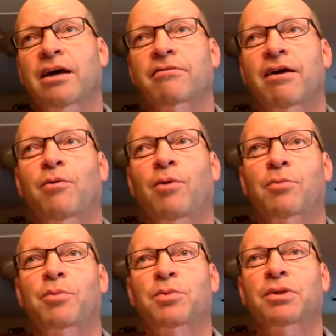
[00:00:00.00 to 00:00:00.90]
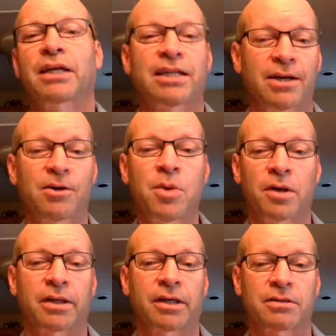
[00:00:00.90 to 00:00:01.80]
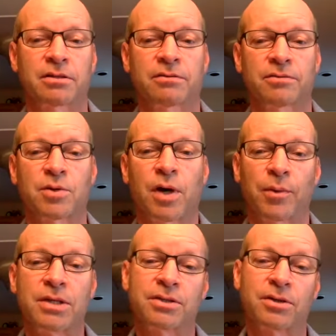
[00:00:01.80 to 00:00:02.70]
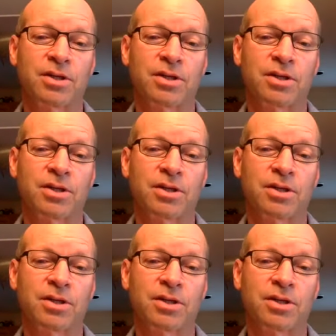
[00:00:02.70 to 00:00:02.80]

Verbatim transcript: I thought, wow, people need to hear about this. So I researched